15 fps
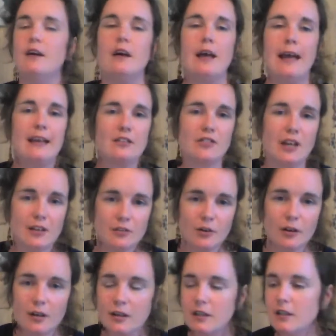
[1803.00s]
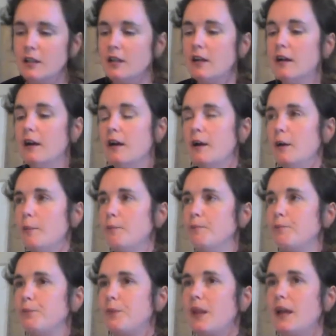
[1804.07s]
etc.
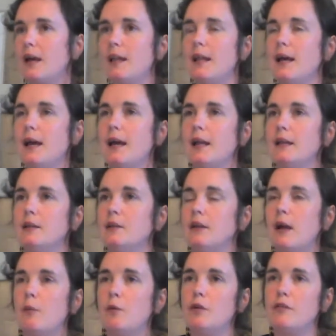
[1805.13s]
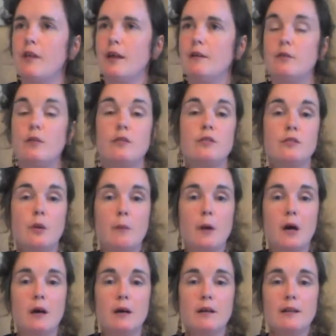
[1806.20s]
And then you get words like
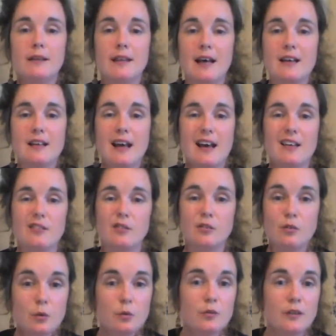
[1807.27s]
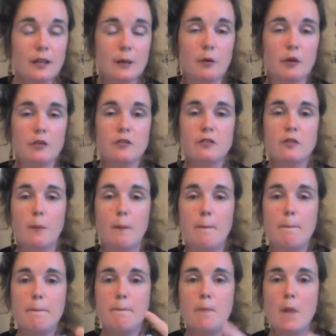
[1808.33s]
summer that has two syllables,
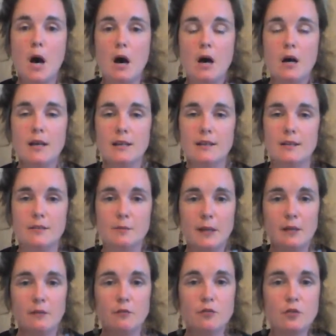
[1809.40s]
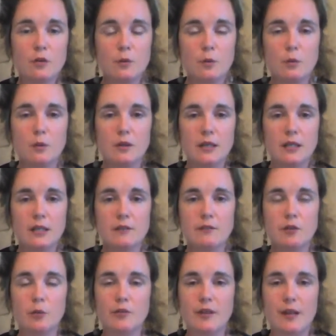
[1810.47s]
summer. It's made of two
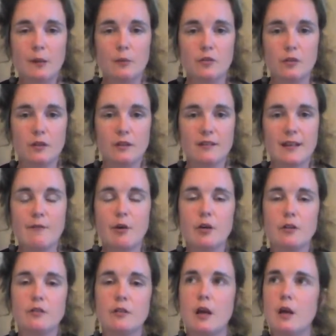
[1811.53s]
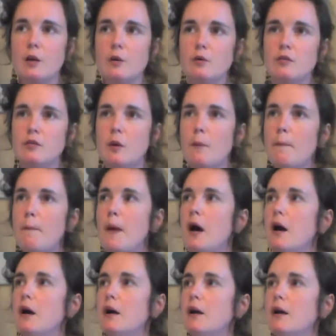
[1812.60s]
individual sounds stuck together. So
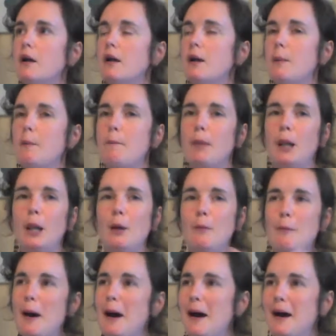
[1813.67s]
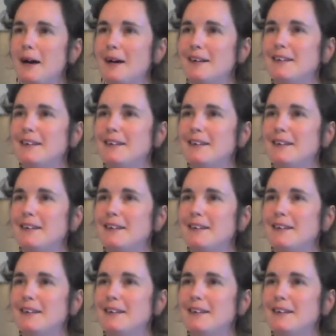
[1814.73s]
summer, plumber,